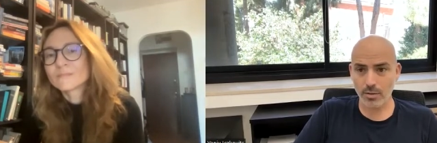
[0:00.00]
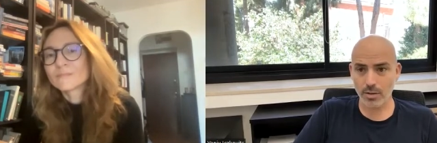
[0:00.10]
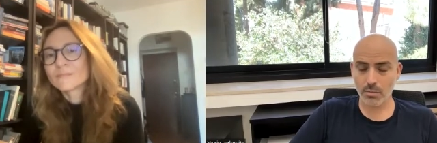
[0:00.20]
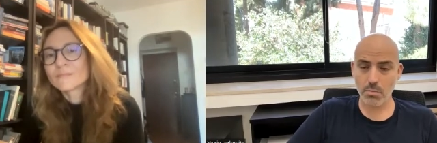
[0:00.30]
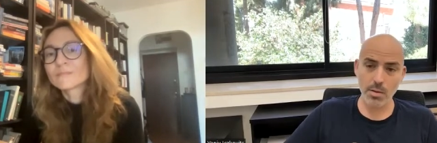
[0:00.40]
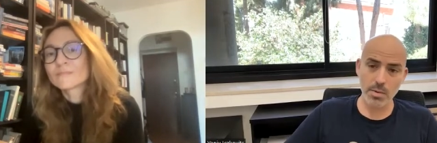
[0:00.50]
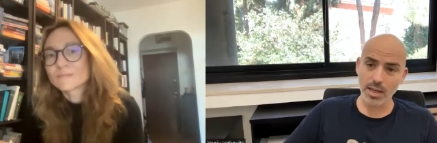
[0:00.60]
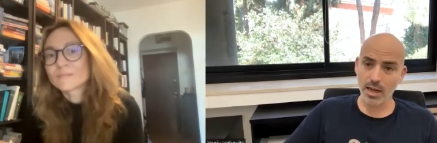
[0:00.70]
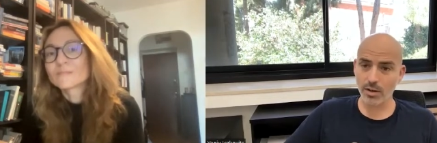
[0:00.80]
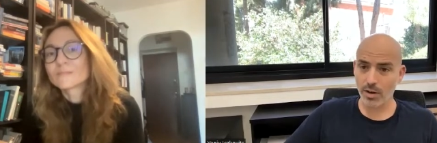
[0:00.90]
Speaker 1: that maybe
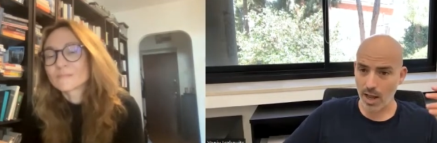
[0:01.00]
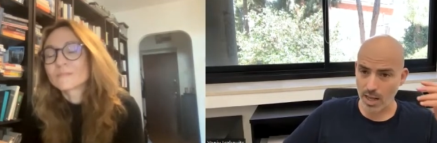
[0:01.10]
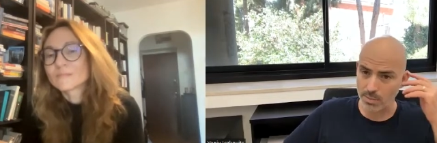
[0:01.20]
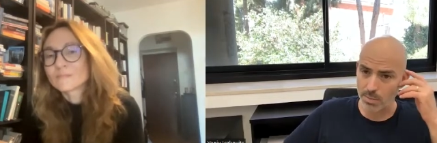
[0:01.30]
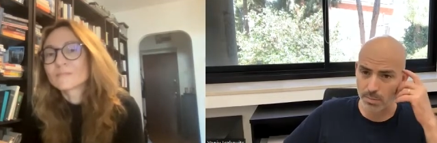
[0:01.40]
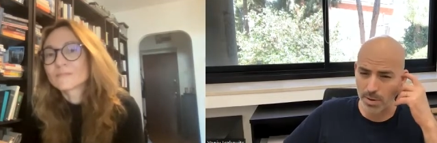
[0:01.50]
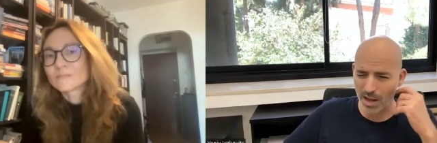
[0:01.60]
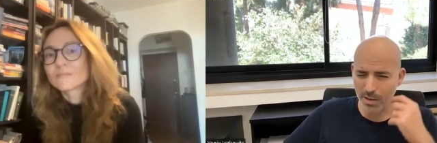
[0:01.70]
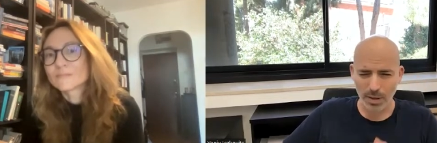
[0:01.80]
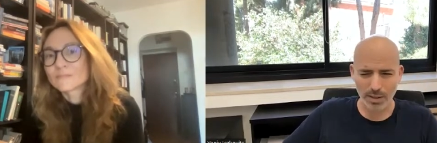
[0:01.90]
got her husband
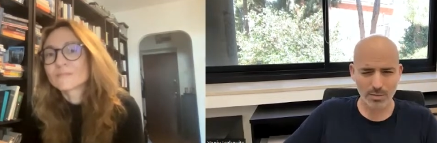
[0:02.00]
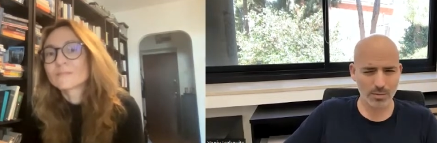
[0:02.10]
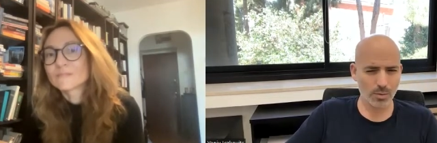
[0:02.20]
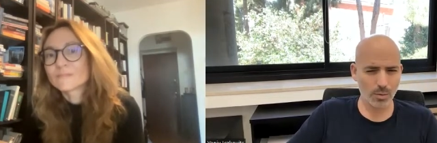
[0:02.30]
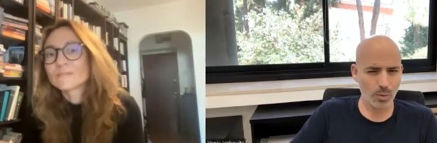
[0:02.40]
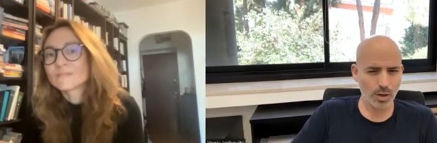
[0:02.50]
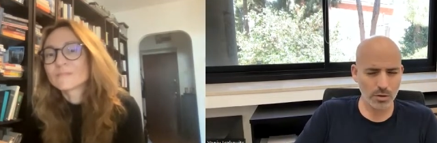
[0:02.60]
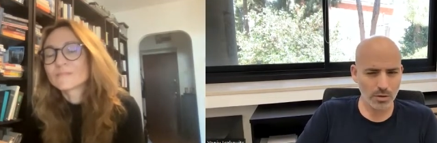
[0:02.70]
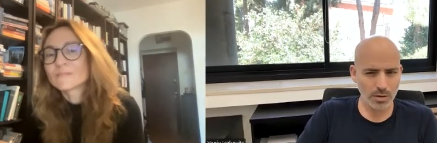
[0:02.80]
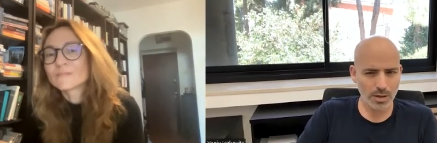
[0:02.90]
back but
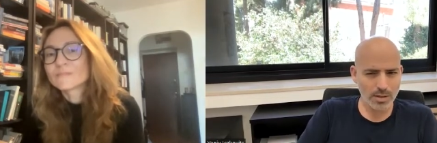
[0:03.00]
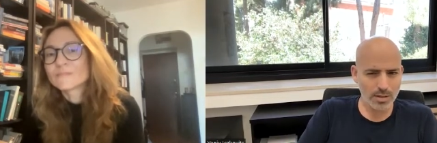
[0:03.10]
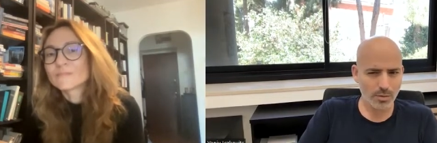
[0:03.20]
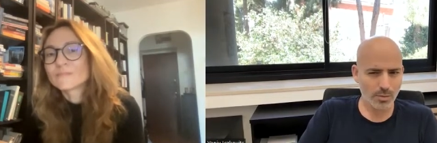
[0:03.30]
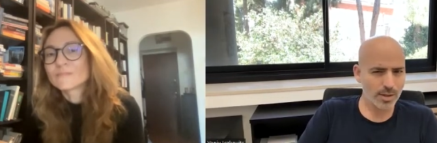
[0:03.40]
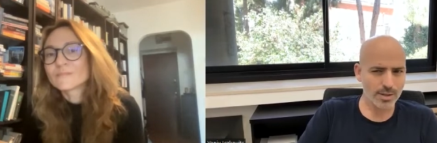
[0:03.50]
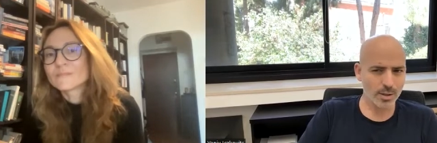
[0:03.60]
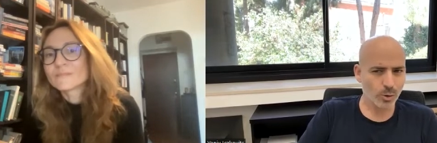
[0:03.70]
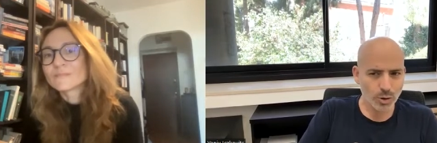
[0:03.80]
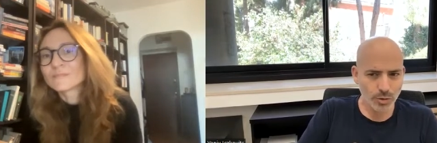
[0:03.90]
whether it's the right
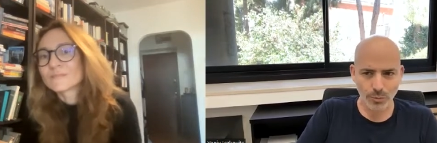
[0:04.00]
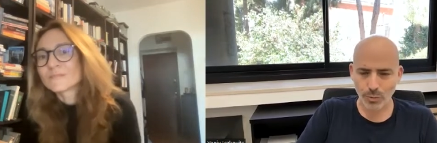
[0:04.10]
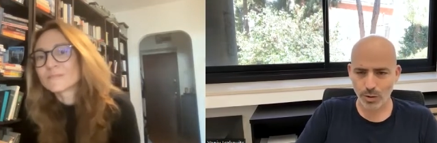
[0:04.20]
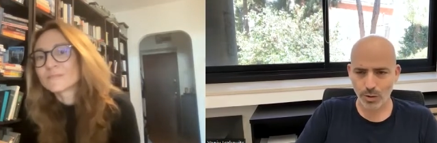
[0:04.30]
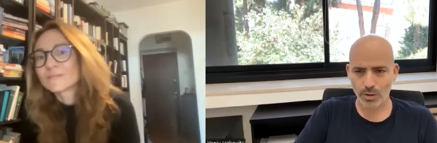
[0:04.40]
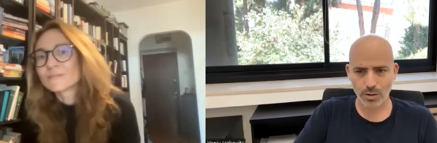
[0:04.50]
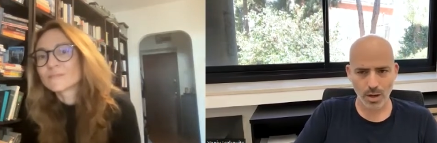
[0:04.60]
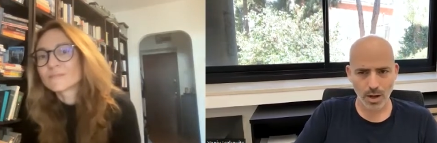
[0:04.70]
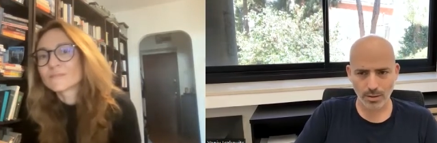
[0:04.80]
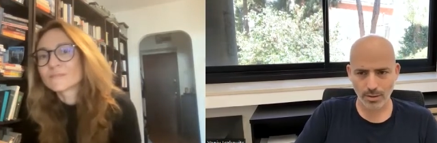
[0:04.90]
solution for her or
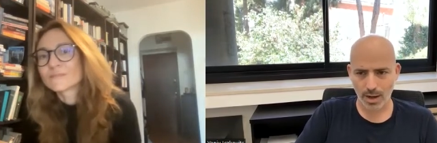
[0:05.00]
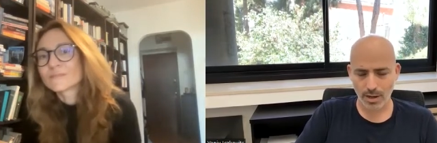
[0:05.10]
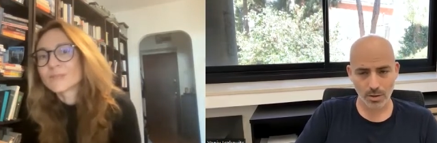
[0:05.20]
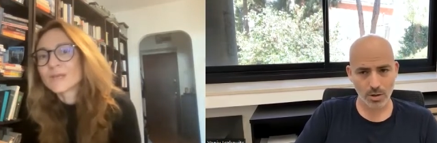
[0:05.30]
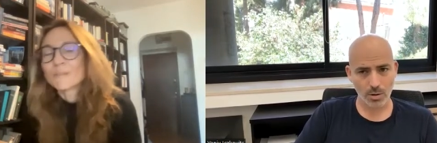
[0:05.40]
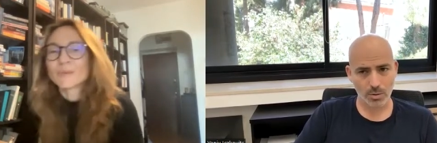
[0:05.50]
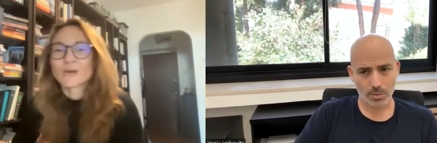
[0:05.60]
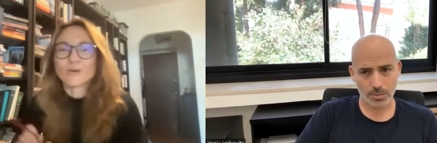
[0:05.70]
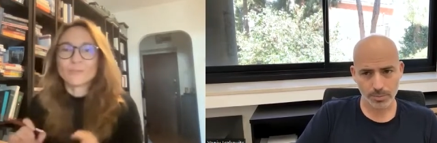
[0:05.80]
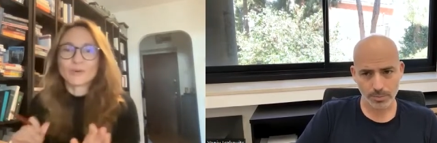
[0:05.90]
not i don't know
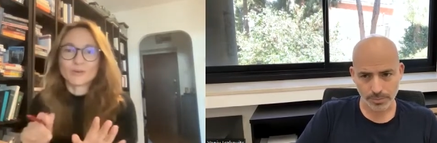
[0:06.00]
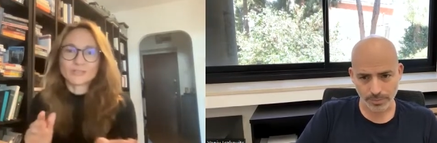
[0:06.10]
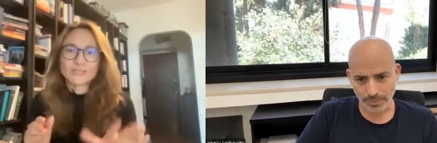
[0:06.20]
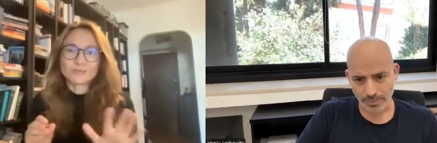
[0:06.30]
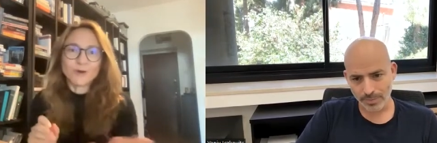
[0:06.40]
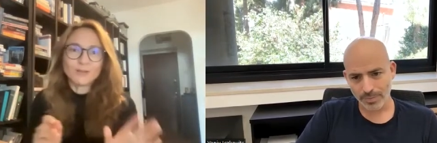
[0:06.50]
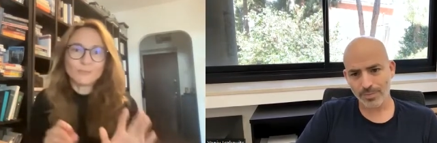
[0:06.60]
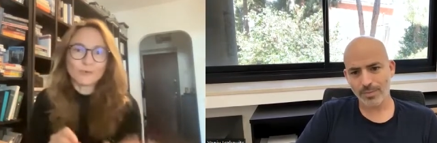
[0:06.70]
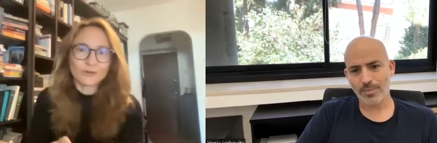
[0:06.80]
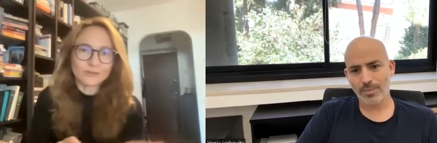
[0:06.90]
because,
Speaker 2: because at one
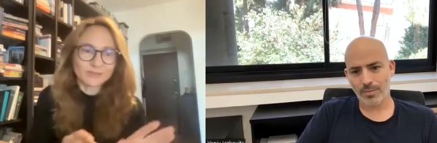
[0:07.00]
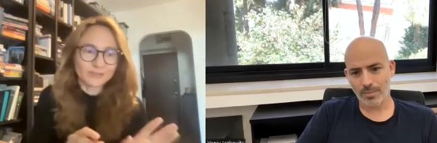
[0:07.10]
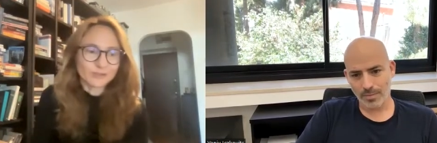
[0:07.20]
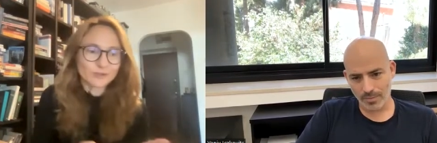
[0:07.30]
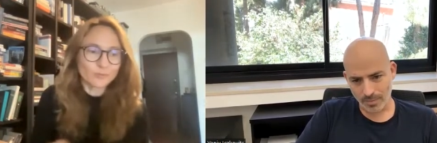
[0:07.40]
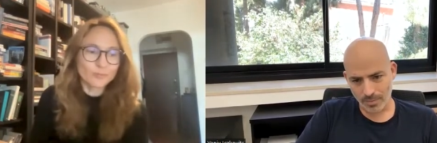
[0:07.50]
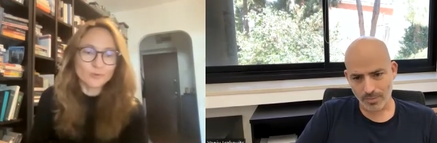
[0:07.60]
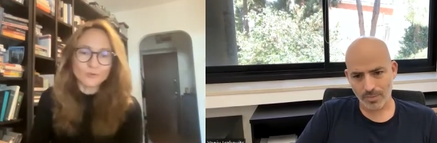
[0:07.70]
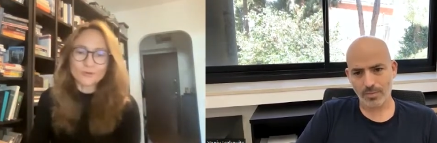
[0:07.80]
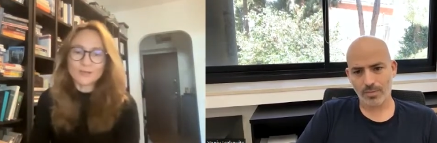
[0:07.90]
point in your
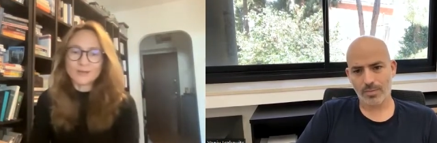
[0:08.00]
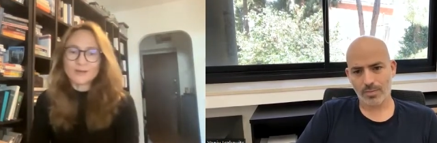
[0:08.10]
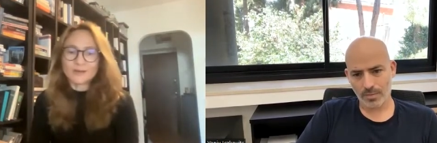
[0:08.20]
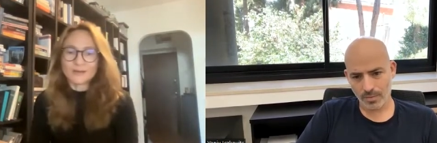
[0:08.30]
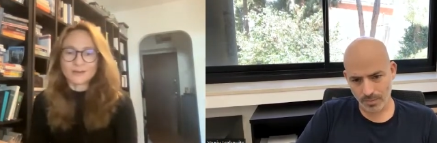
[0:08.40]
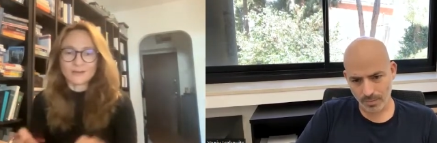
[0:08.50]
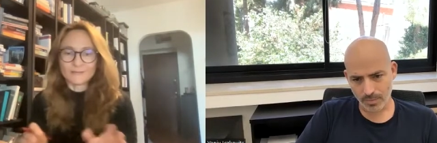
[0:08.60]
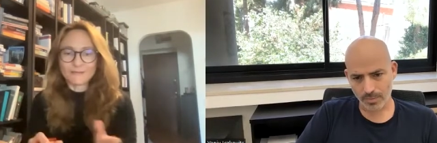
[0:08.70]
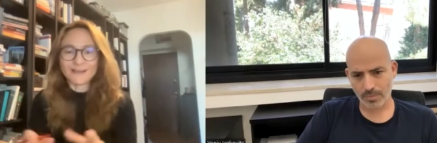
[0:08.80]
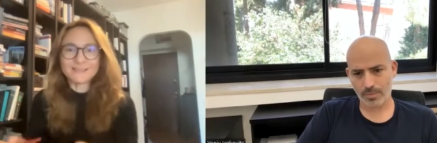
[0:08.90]
book uh, mm-hmm.
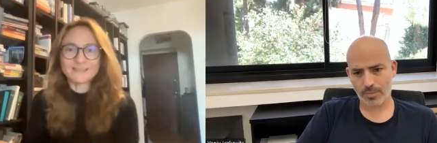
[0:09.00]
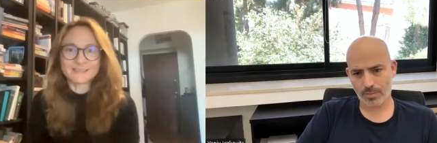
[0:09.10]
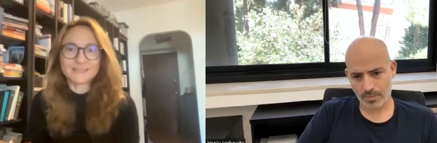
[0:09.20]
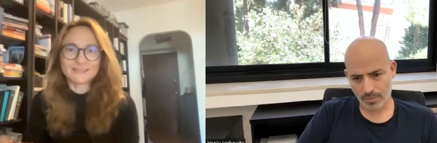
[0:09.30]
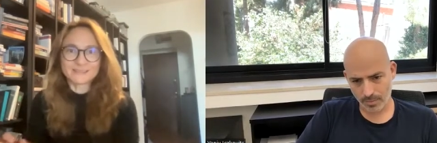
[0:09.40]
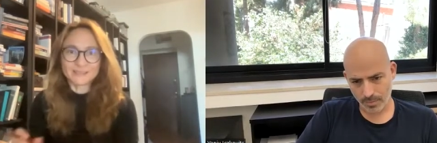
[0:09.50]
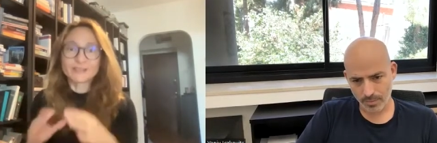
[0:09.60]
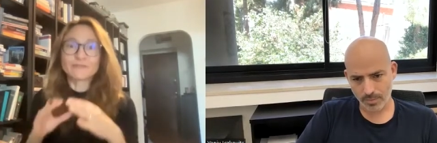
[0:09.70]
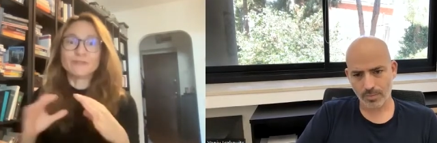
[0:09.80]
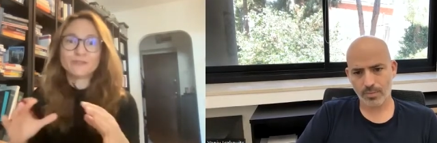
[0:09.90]
fanny's sister
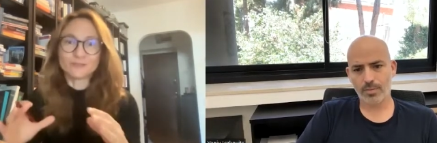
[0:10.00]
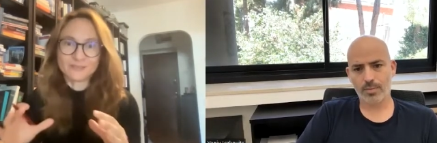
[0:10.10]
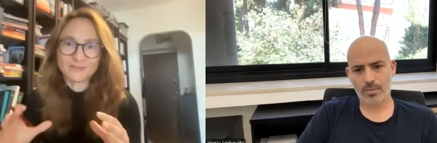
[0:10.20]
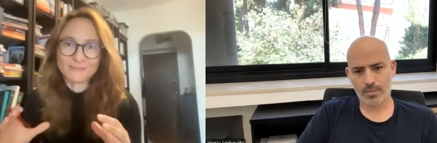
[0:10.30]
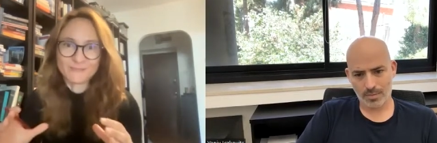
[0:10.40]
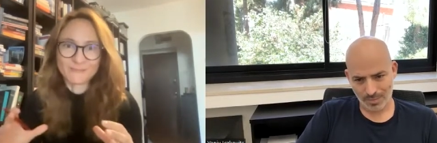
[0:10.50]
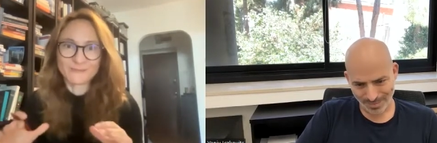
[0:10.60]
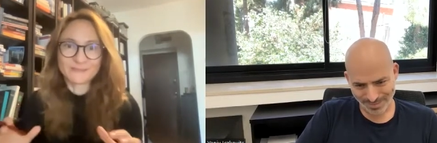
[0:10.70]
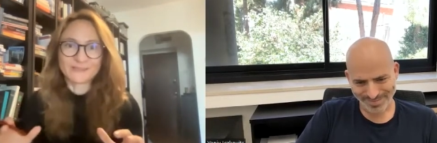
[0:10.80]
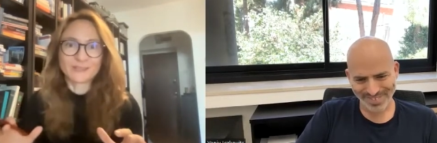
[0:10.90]
refused
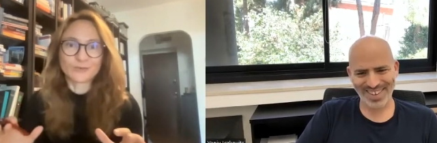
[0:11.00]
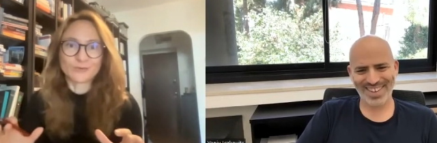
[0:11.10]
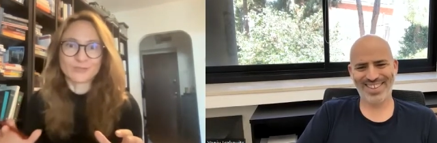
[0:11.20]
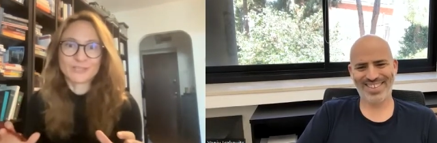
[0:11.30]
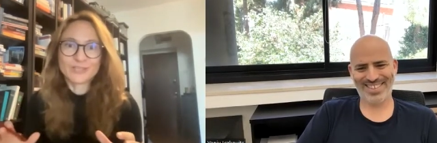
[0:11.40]
this yeah.